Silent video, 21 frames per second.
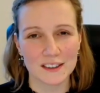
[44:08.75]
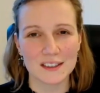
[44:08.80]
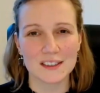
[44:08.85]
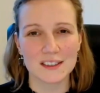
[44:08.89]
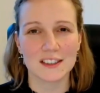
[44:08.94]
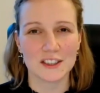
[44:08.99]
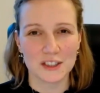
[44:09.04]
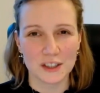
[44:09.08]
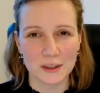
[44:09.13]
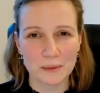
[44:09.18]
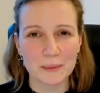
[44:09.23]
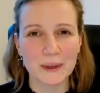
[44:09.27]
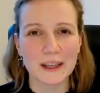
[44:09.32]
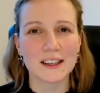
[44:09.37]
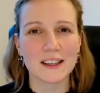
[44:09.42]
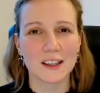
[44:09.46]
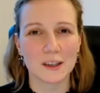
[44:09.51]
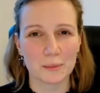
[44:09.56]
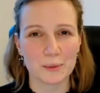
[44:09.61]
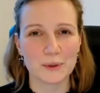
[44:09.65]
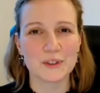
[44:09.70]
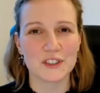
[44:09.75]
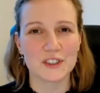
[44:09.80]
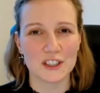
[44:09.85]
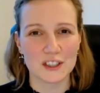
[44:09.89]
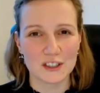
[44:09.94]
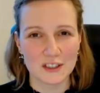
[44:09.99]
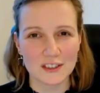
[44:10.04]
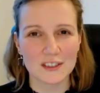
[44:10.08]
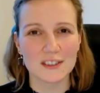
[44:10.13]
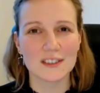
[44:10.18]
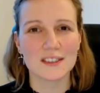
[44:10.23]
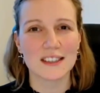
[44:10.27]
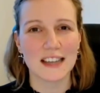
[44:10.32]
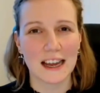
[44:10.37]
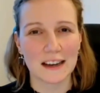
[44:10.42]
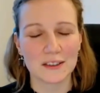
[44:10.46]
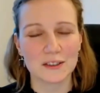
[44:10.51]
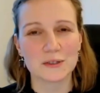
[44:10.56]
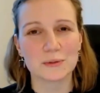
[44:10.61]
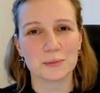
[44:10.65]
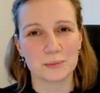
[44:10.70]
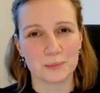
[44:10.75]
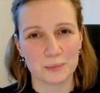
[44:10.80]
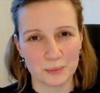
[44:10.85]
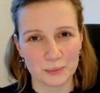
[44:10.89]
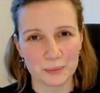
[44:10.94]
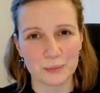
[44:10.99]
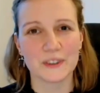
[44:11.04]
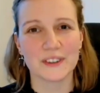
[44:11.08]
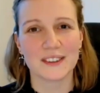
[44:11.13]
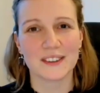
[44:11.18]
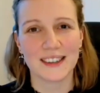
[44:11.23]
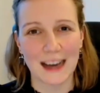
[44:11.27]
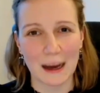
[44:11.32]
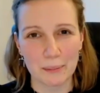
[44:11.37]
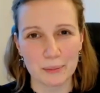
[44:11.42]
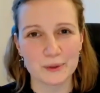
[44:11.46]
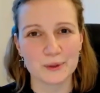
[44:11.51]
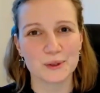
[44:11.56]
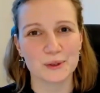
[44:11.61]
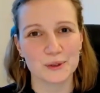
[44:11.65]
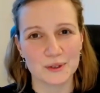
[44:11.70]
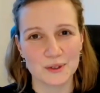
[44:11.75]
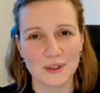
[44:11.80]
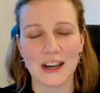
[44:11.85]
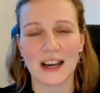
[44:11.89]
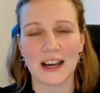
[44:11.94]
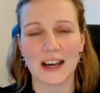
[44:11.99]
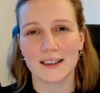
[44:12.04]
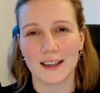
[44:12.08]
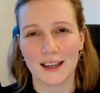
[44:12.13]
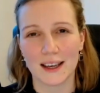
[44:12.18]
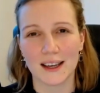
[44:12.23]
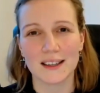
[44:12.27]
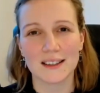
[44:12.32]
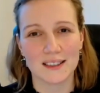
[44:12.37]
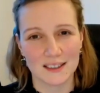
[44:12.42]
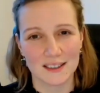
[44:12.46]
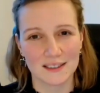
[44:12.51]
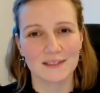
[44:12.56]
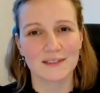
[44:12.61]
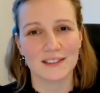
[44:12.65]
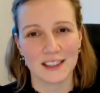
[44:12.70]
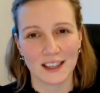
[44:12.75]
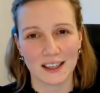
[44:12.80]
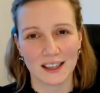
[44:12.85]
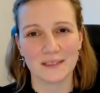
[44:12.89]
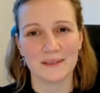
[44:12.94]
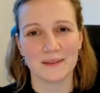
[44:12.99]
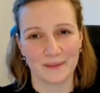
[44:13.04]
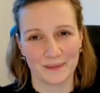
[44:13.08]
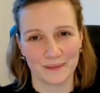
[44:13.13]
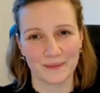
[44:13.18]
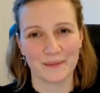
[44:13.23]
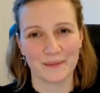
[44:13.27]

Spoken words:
in decision-making positions and with capital to allocate. Yeah.